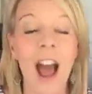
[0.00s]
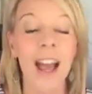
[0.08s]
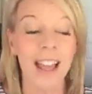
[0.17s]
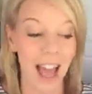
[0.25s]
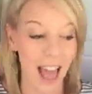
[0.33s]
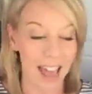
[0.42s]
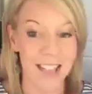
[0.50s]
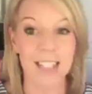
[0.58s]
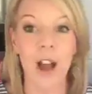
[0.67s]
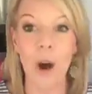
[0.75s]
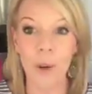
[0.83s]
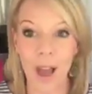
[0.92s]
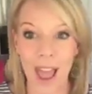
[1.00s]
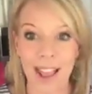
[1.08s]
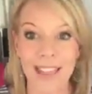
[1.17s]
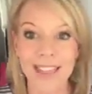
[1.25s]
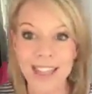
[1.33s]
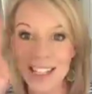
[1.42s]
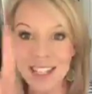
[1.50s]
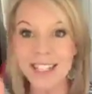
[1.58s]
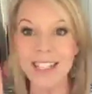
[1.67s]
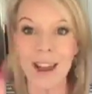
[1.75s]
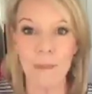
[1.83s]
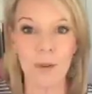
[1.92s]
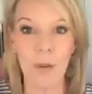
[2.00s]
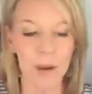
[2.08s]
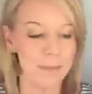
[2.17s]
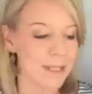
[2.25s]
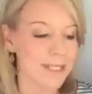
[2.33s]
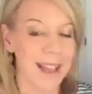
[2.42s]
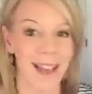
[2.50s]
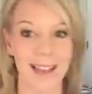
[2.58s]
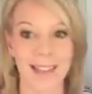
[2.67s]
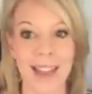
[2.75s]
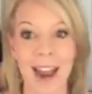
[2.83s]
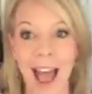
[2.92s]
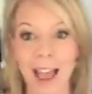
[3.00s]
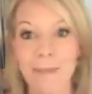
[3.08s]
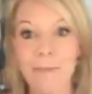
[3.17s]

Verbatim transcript: Guys, okay, this is the number one mistake that I am